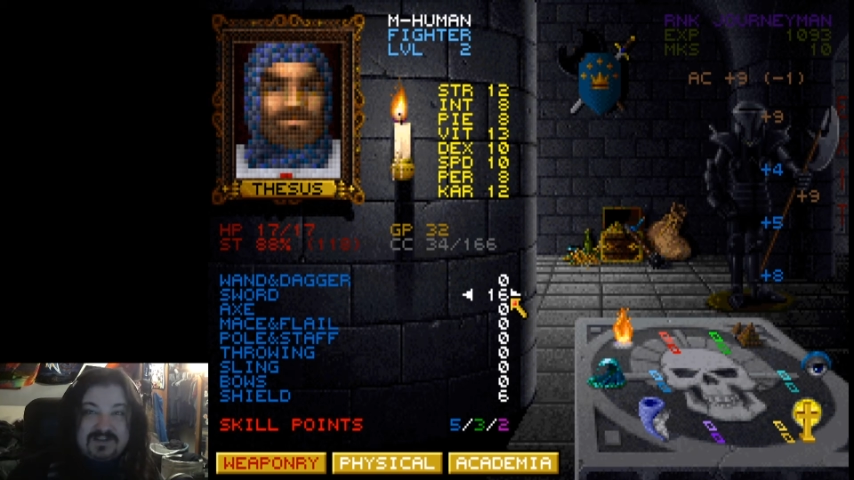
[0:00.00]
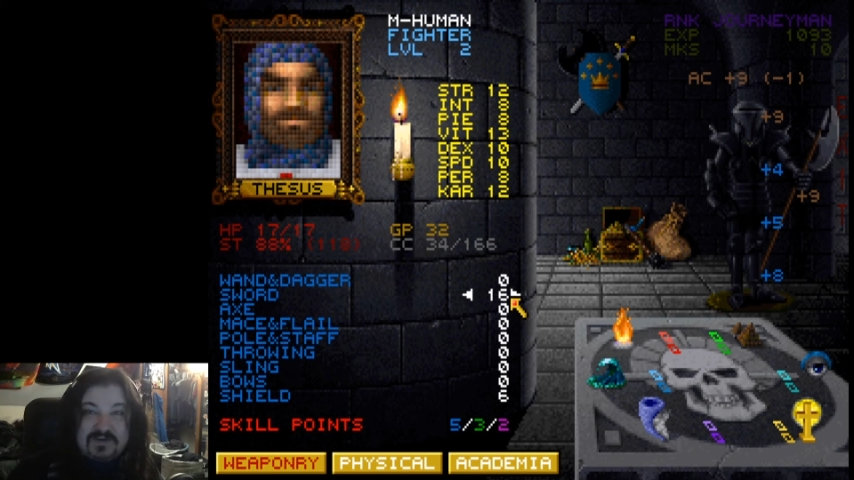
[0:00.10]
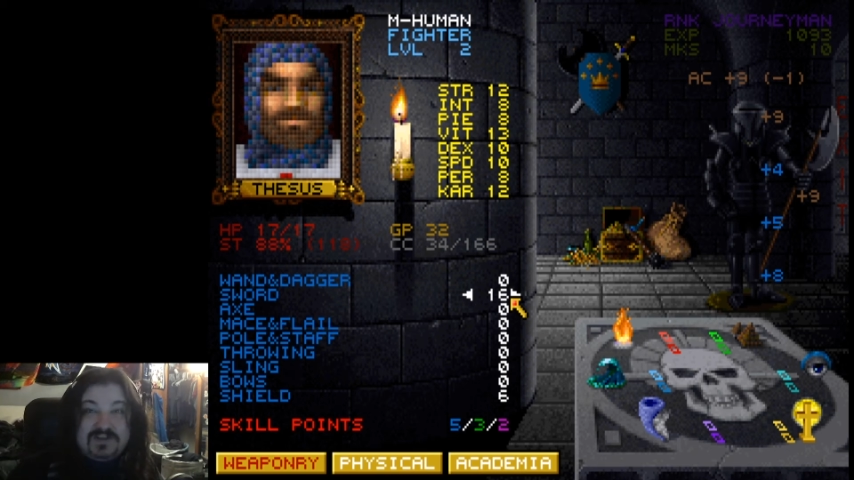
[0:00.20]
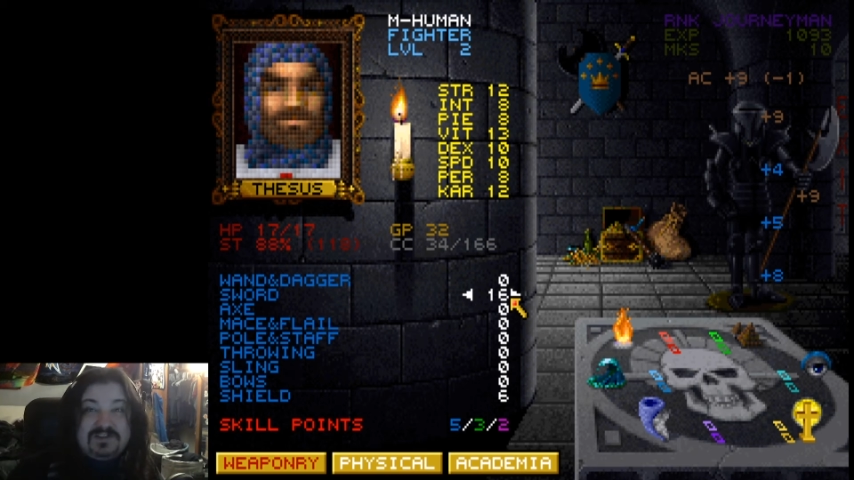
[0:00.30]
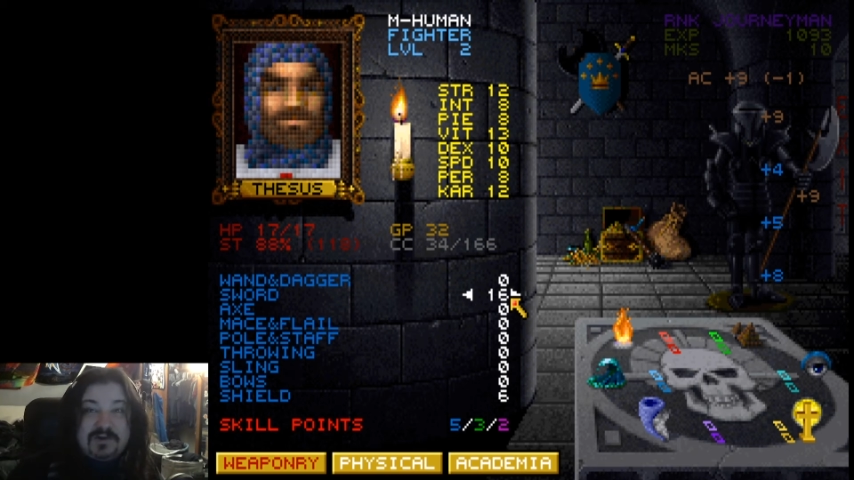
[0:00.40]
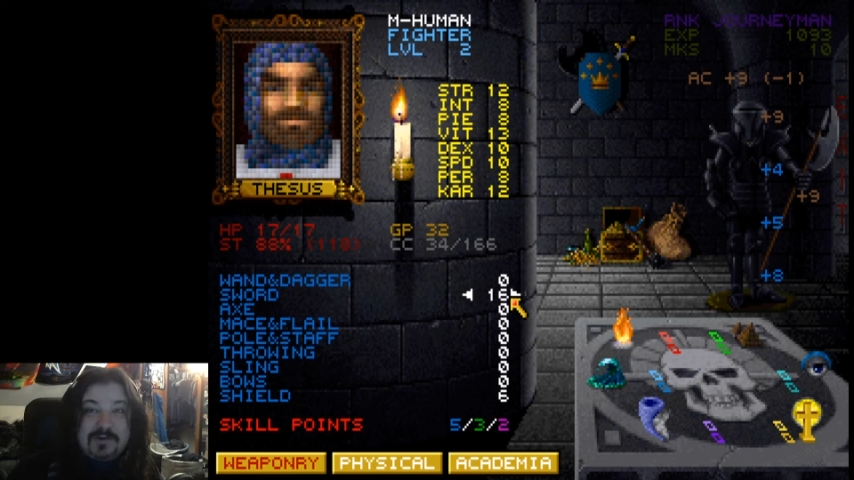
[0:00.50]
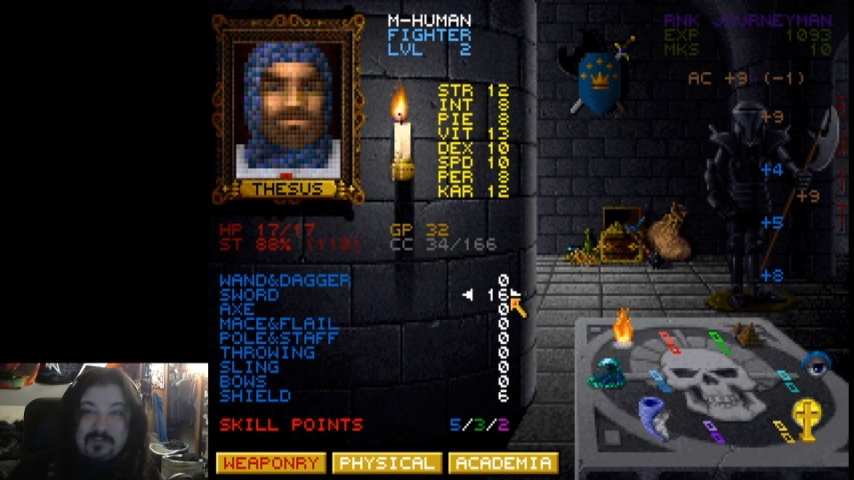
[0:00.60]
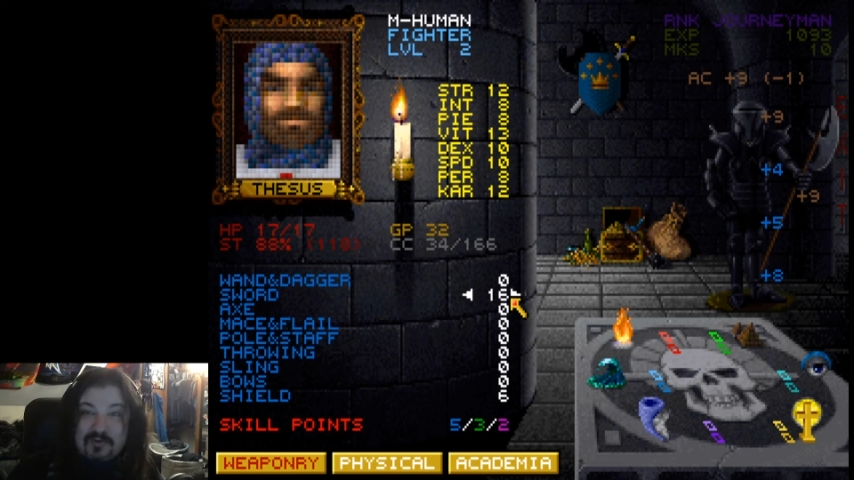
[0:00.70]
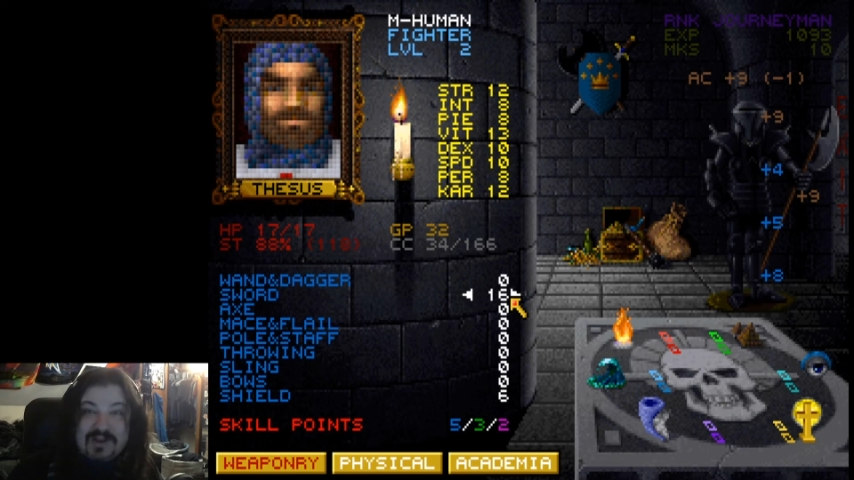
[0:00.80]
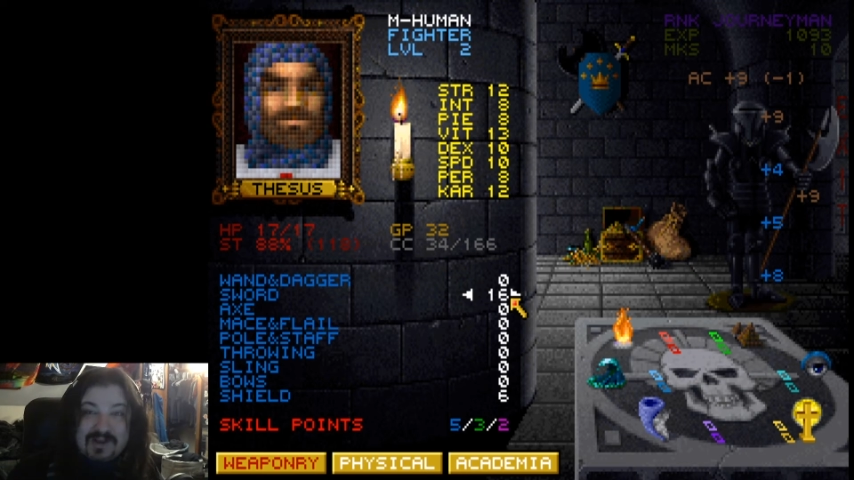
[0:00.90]
there is no
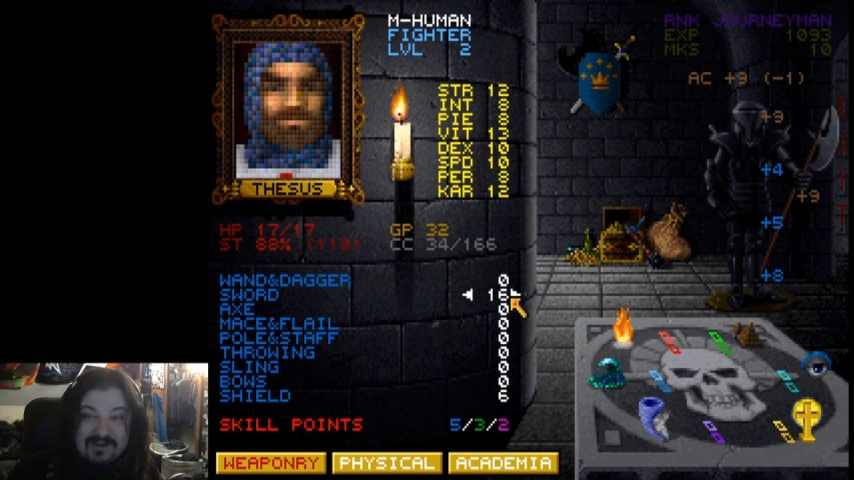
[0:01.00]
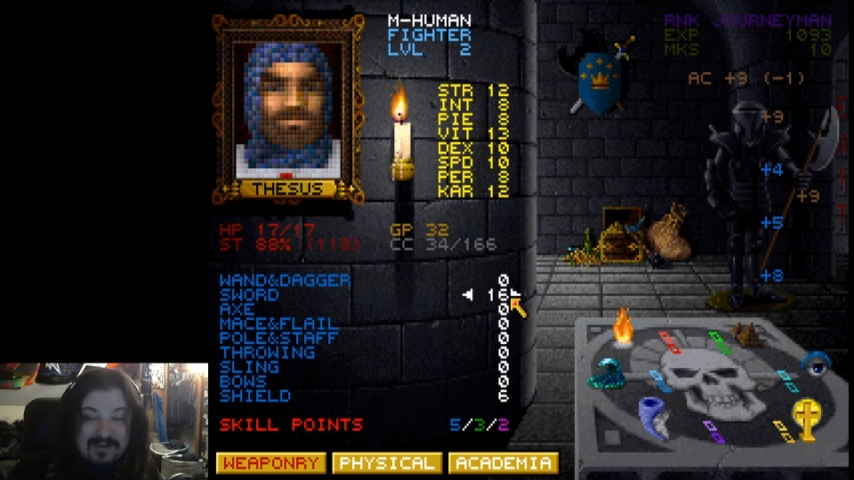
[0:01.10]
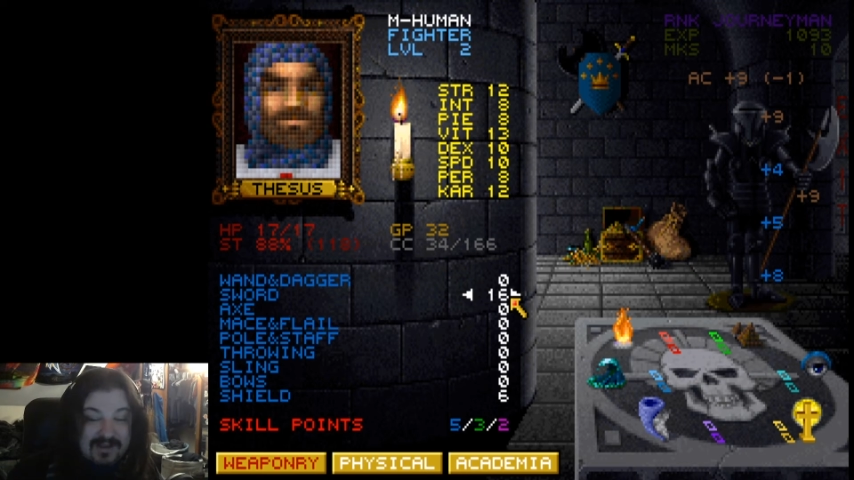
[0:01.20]
breeding.